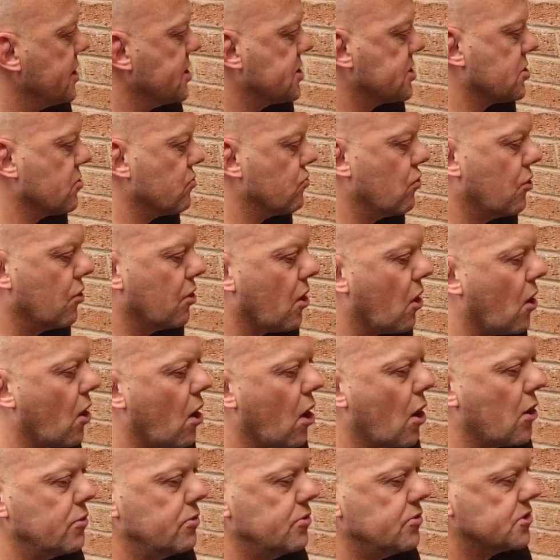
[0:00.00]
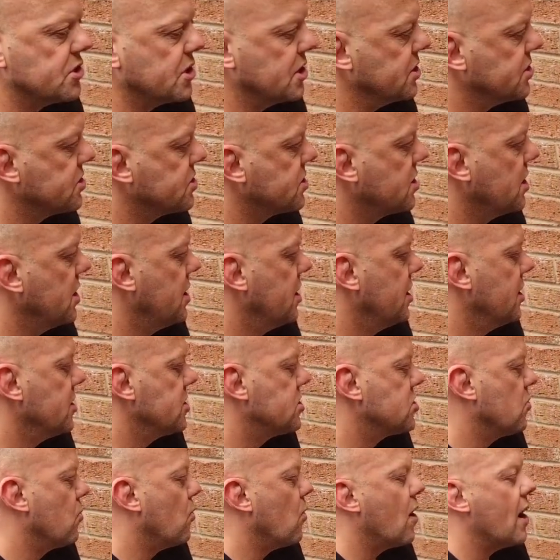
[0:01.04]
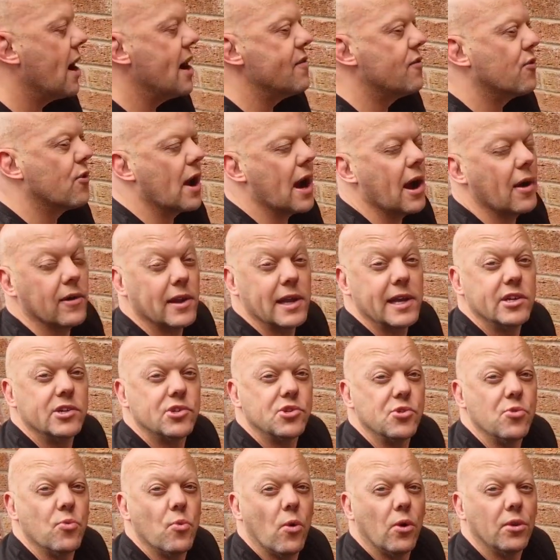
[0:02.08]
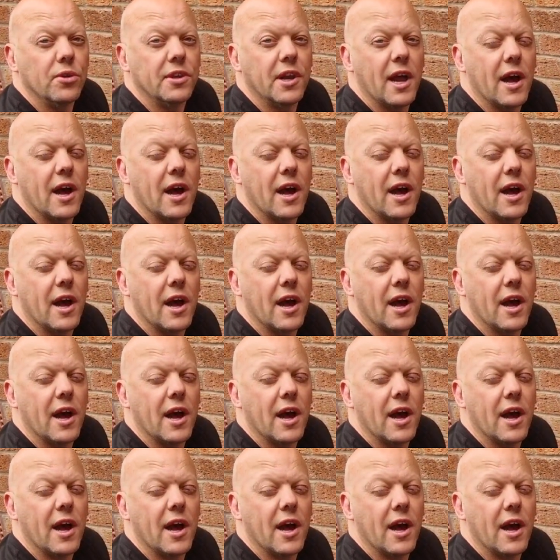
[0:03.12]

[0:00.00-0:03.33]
is to run our hoses to whatever outlets you want.